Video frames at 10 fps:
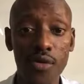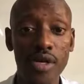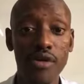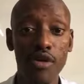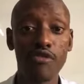way,
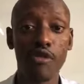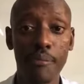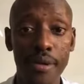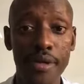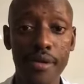God
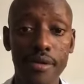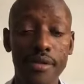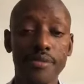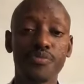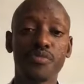forbid,
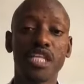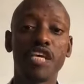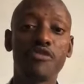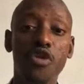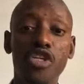
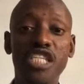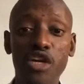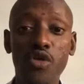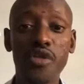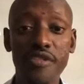if you don't
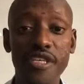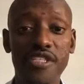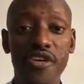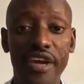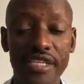take on these
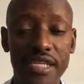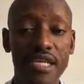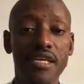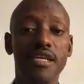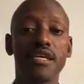things seriously,